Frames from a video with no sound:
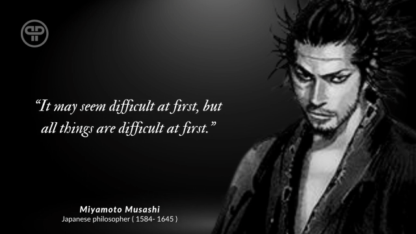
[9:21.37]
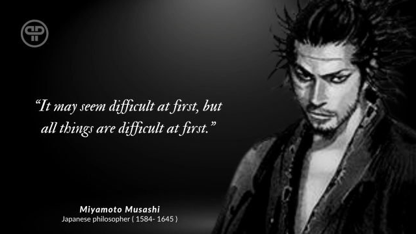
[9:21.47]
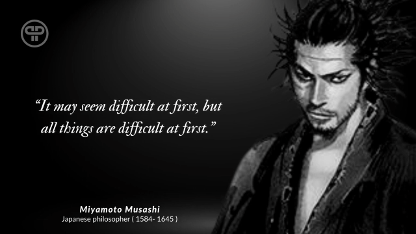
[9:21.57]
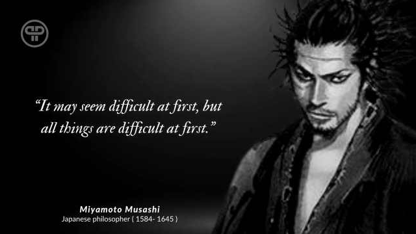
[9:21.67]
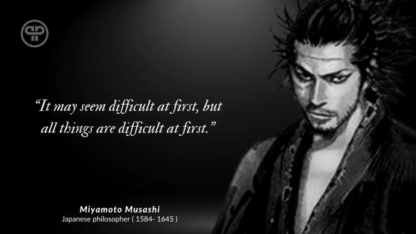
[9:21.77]

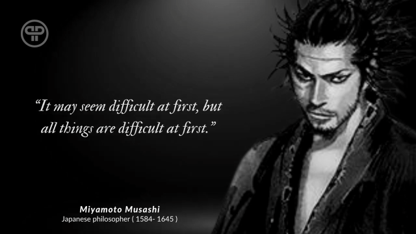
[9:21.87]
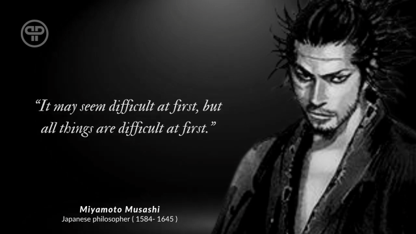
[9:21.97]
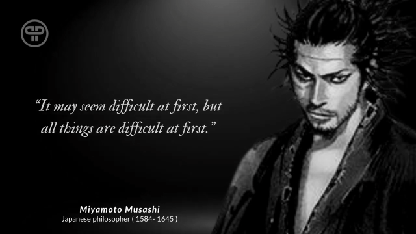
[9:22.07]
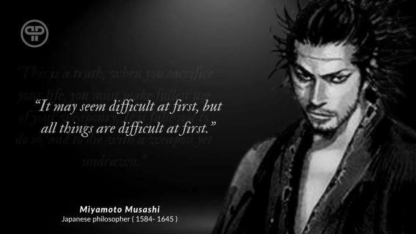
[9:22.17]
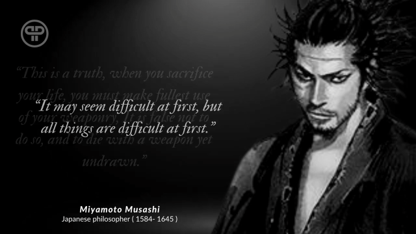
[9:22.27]

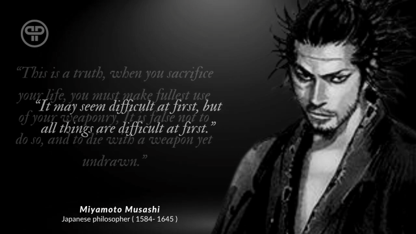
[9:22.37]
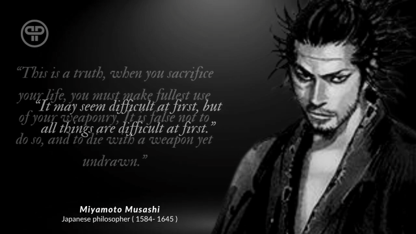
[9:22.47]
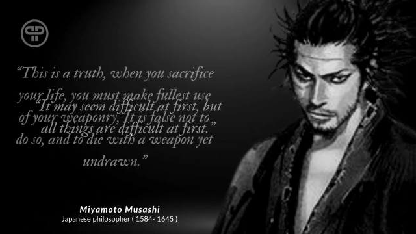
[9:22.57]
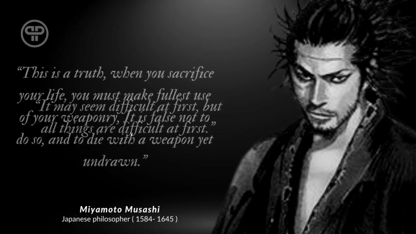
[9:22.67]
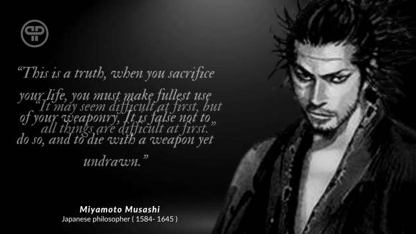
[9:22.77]

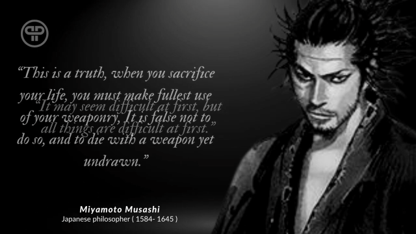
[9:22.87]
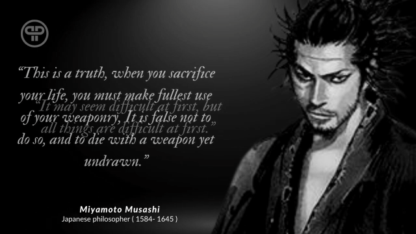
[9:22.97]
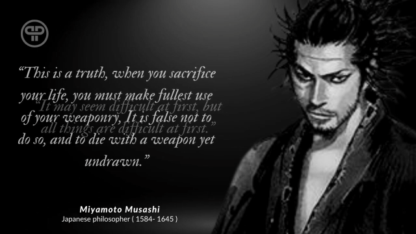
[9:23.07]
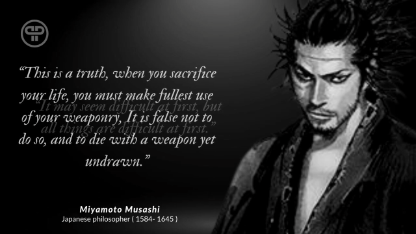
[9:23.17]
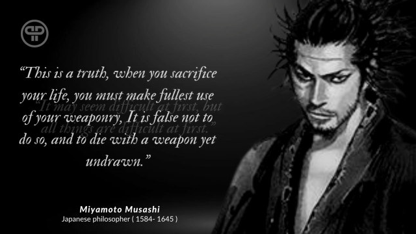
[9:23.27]

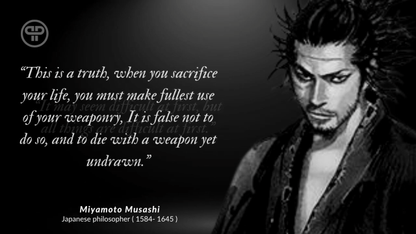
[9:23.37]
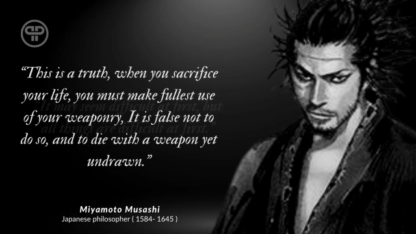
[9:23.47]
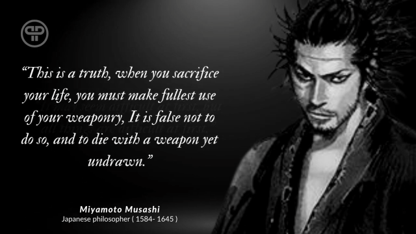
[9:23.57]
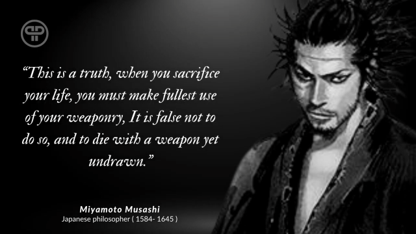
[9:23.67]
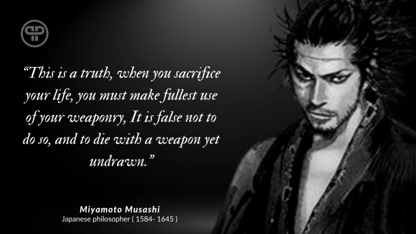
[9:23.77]

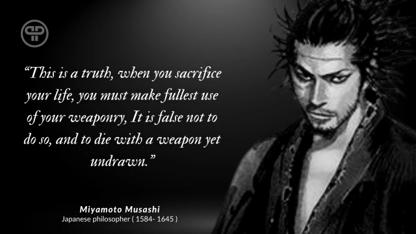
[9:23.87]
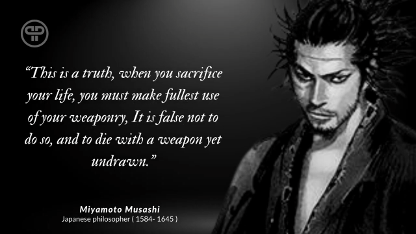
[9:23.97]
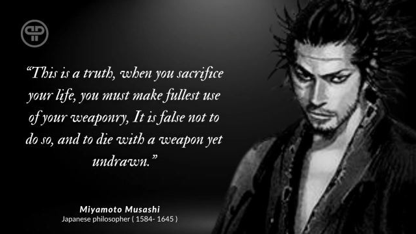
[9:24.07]
Nothing is said.